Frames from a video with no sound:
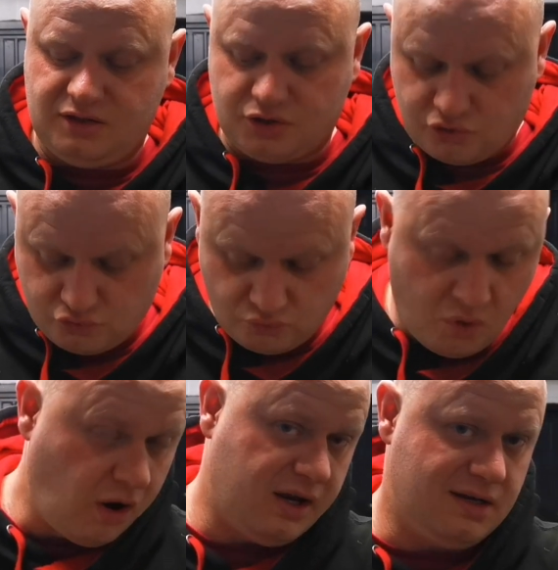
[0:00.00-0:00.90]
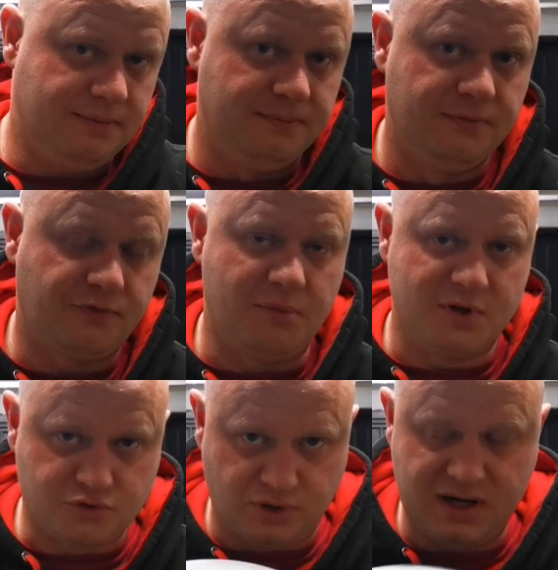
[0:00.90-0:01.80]
destroyed from
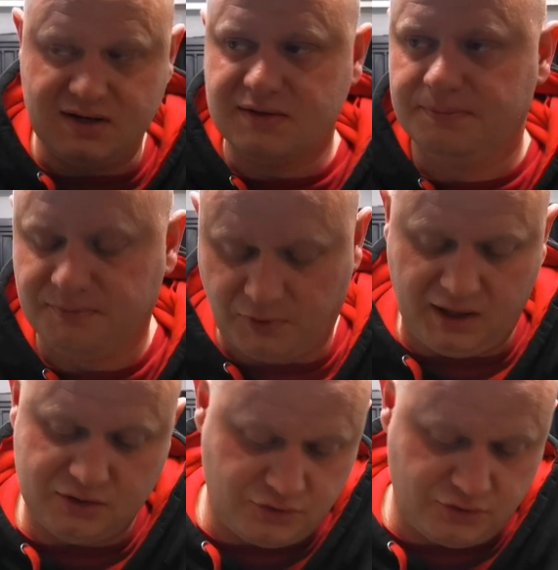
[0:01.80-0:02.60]
the trees, right?